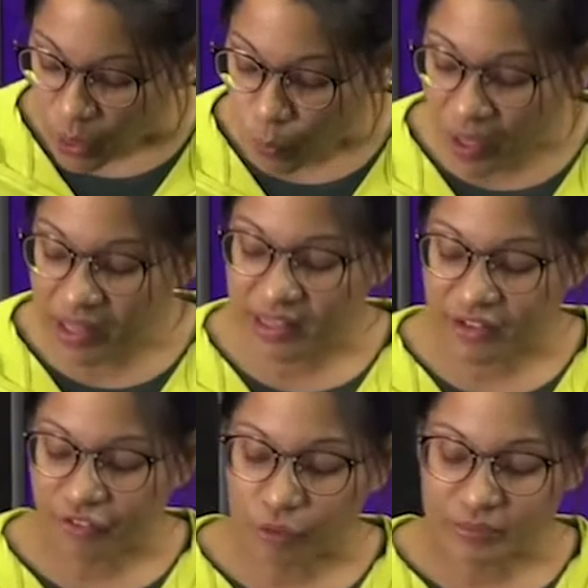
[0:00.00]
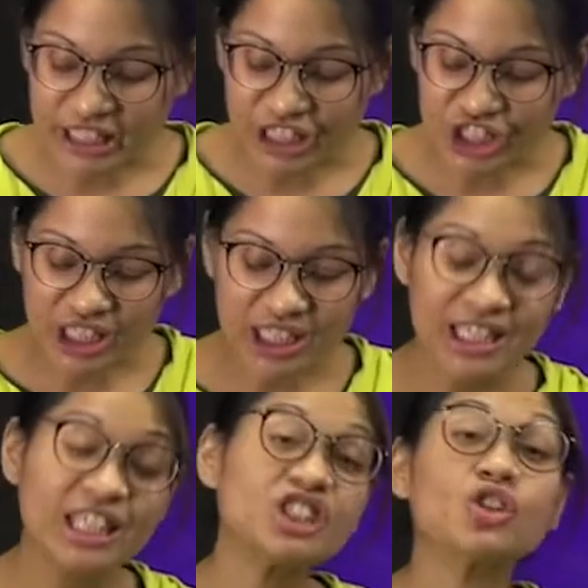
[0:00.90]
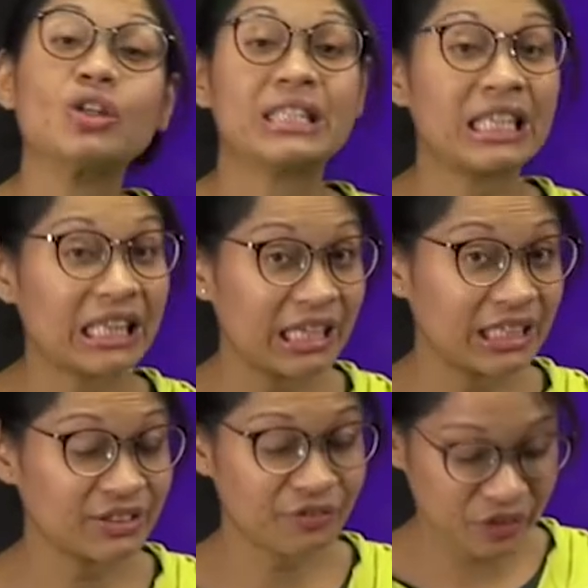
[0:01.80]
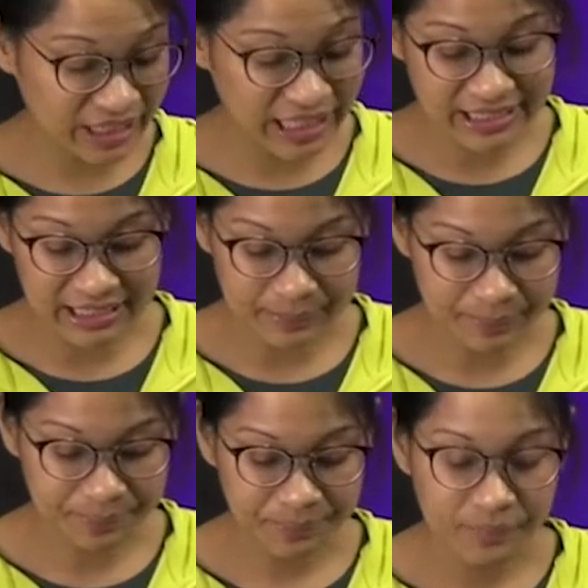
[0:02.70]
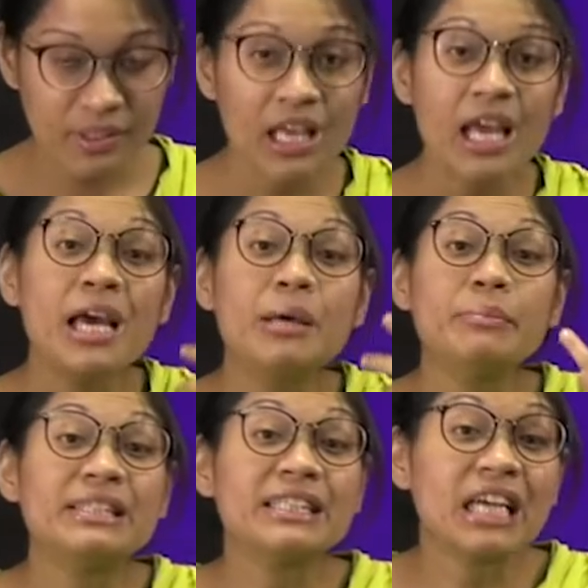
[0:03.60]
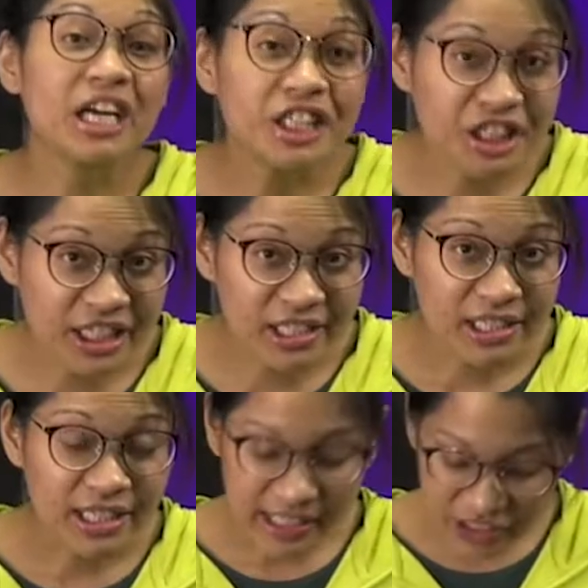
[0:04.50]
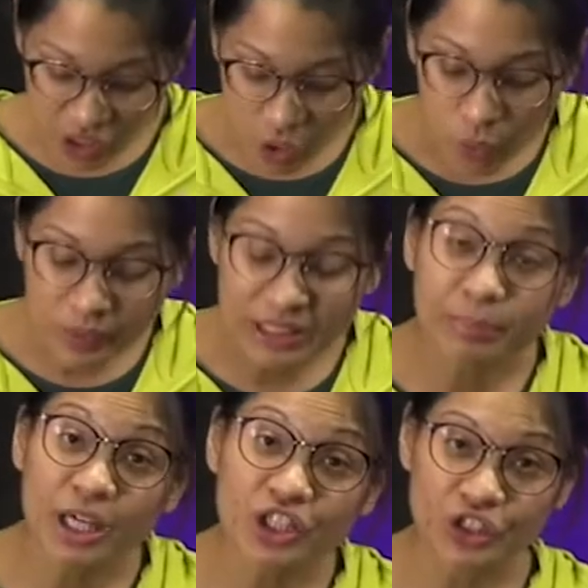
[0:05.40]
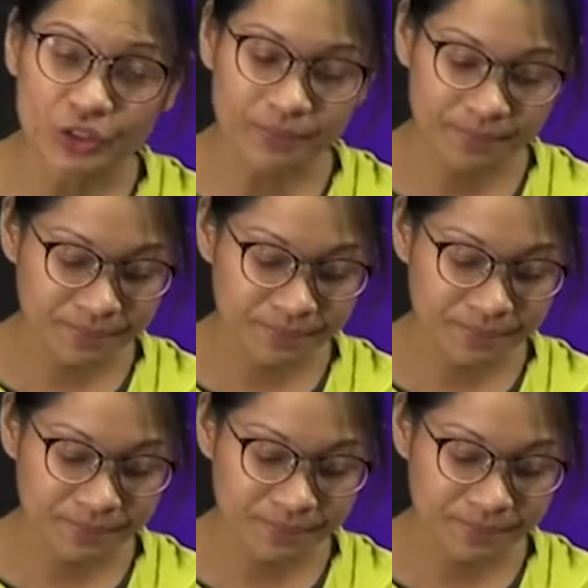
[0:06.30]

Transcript: when their form teacher is not in class for their lesson. Mrs. Arshia is always punctual.